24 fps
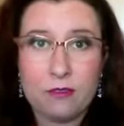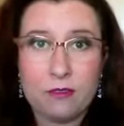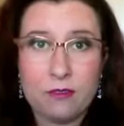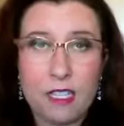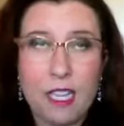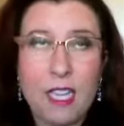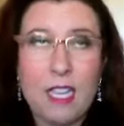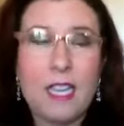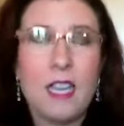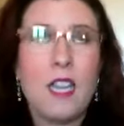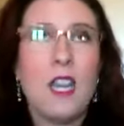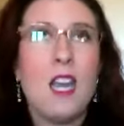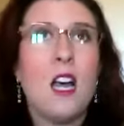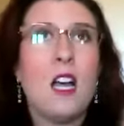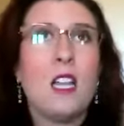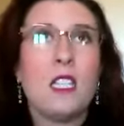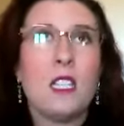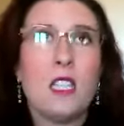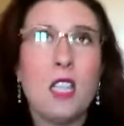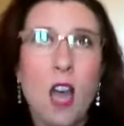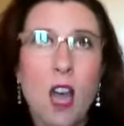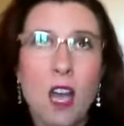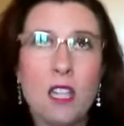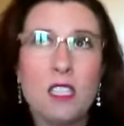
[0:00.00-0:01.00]
And
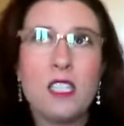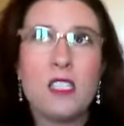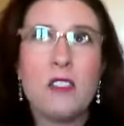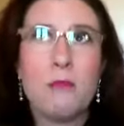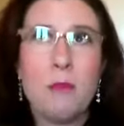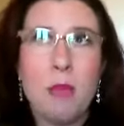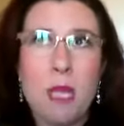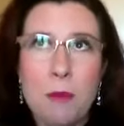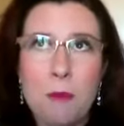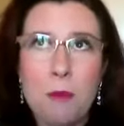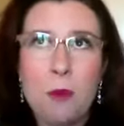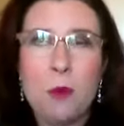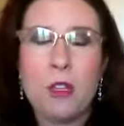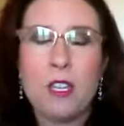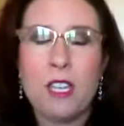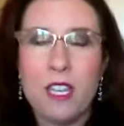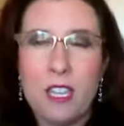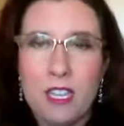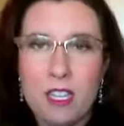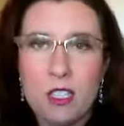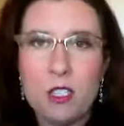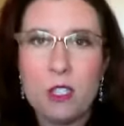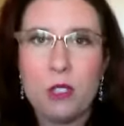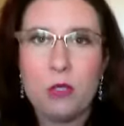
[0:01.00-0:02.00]
lots of people get
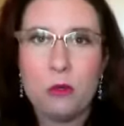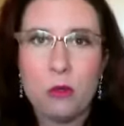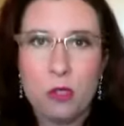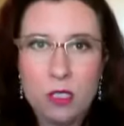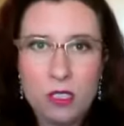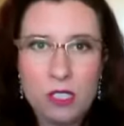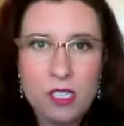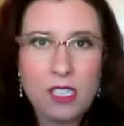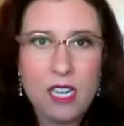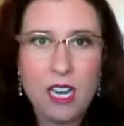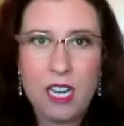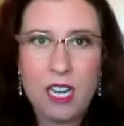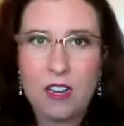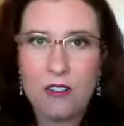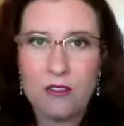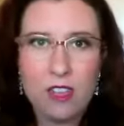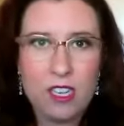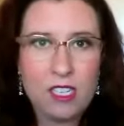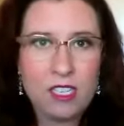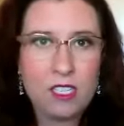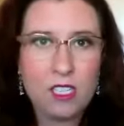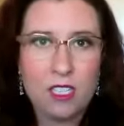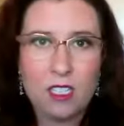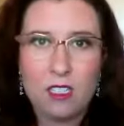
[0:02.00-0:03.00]
into real estate
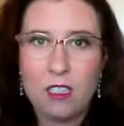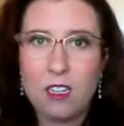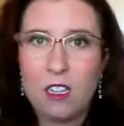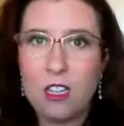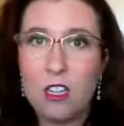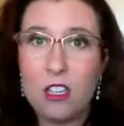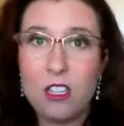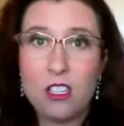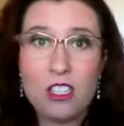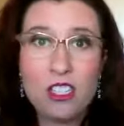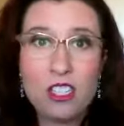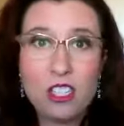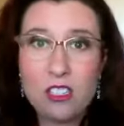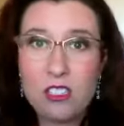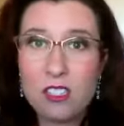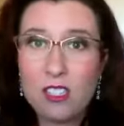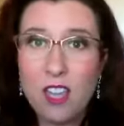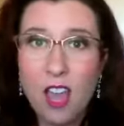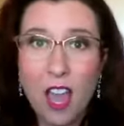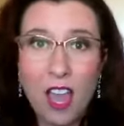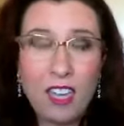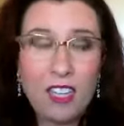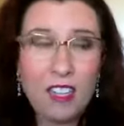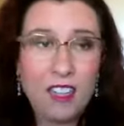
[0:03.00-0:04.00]
investing just
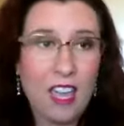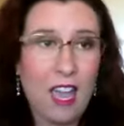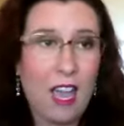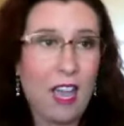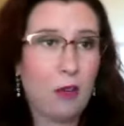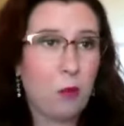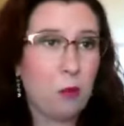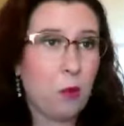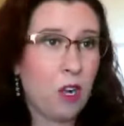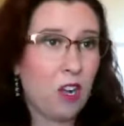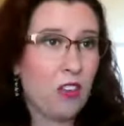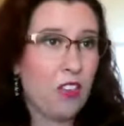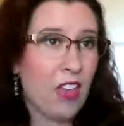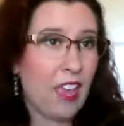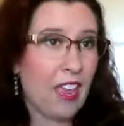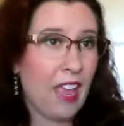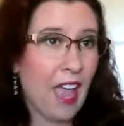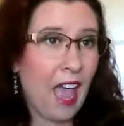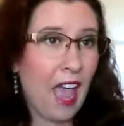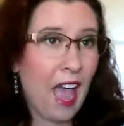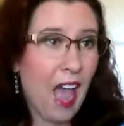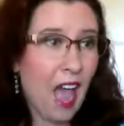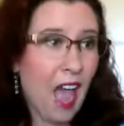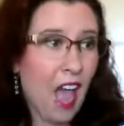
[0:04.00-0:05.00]
like that, where they
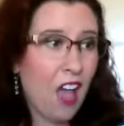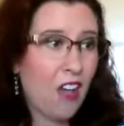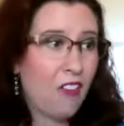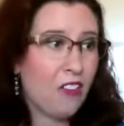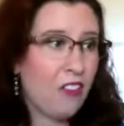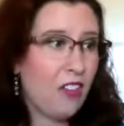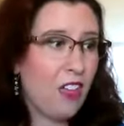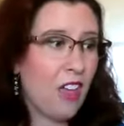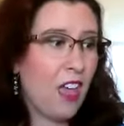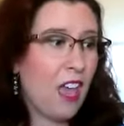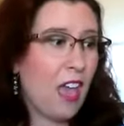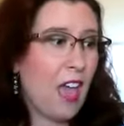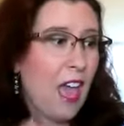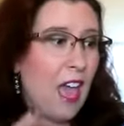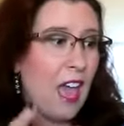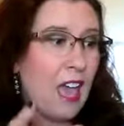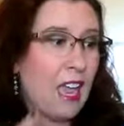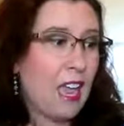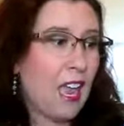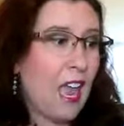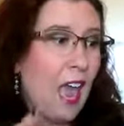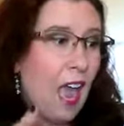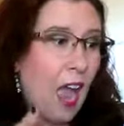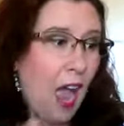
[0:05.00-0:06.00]
have
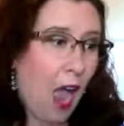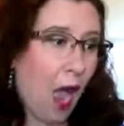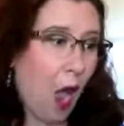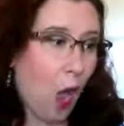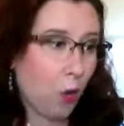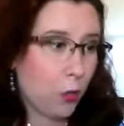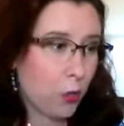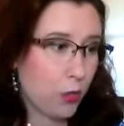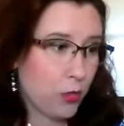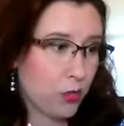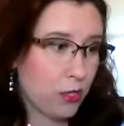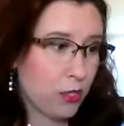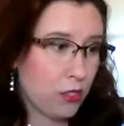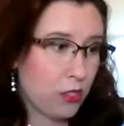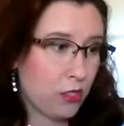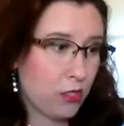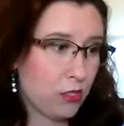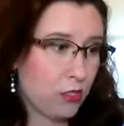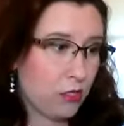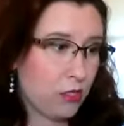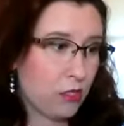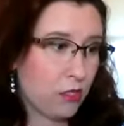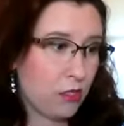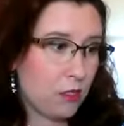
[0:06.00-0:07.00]
a house,
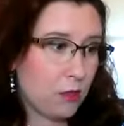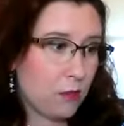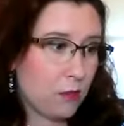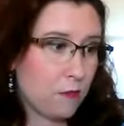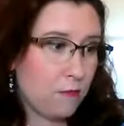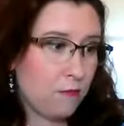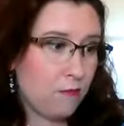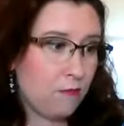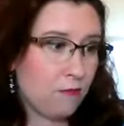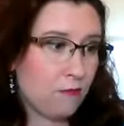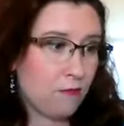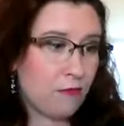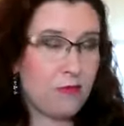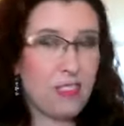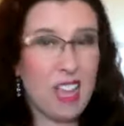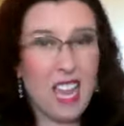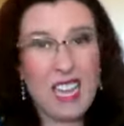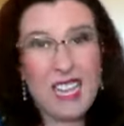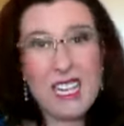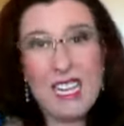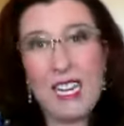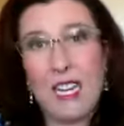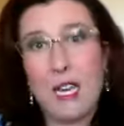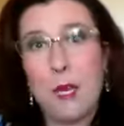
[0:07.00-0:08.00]
they
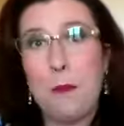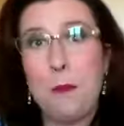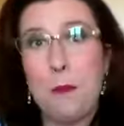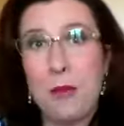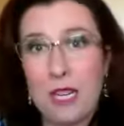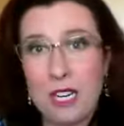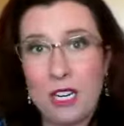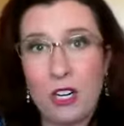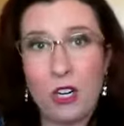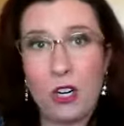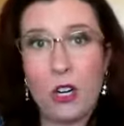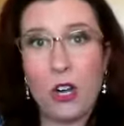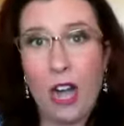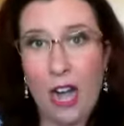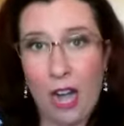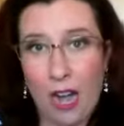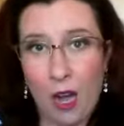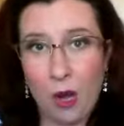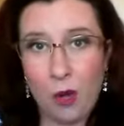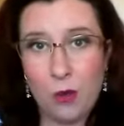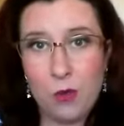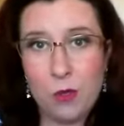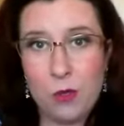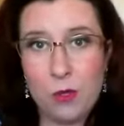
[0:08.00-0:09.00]
need a bigger
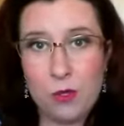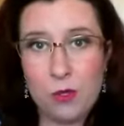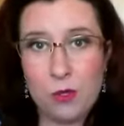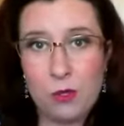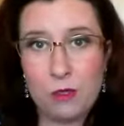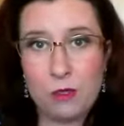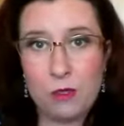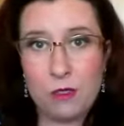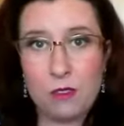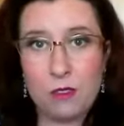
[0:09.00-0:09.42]
house,